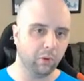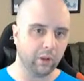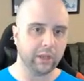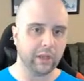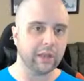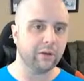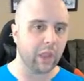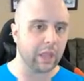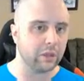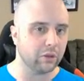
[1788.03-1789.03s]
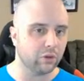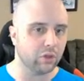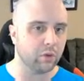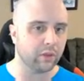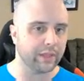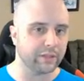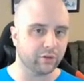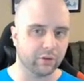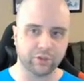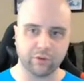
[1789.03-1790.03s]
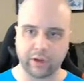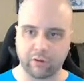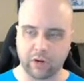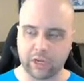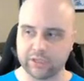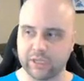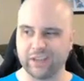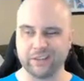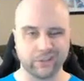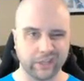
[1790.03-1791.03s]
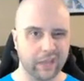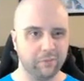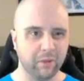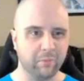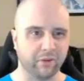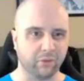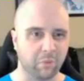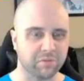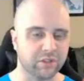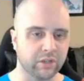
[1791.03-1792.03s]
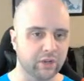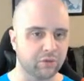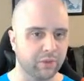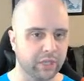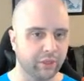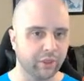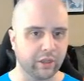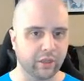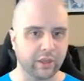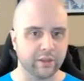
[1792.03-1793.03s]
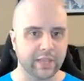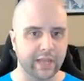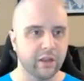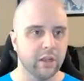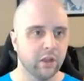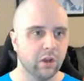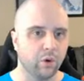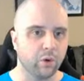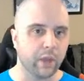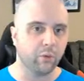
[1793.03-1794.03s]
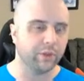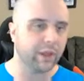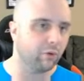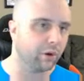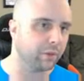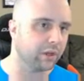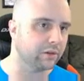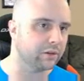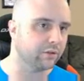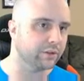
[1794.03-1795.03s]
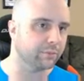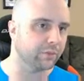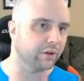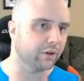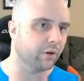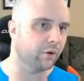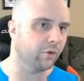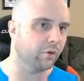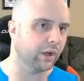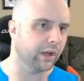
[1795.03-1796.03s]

and doing that sort of straight across thing can be a bit of a representation. But the other thing to think is that, okay, well now what I'm going to do is I'm going to go,